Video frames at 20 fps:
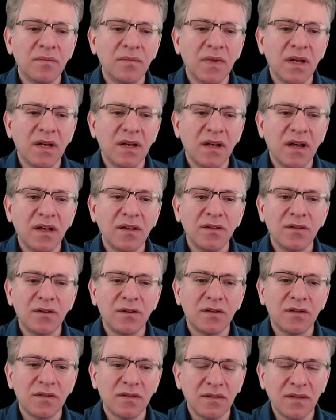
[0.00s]

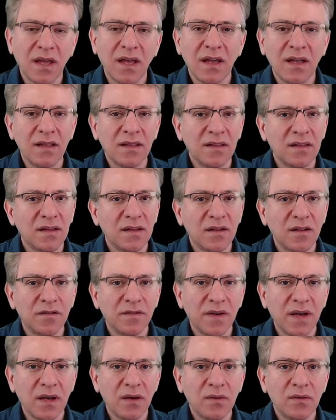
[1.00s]
understanding of
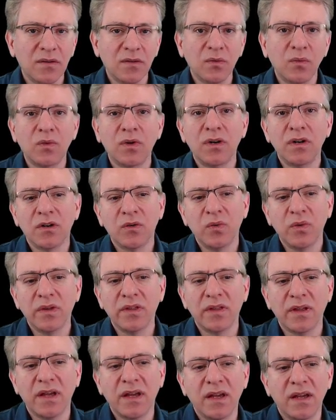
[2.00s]
how to work
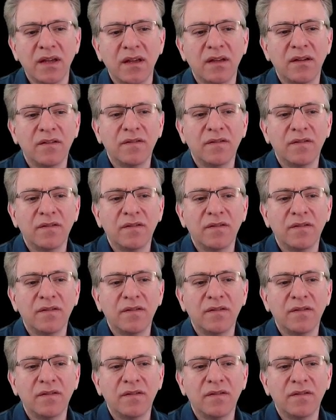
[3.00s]
with a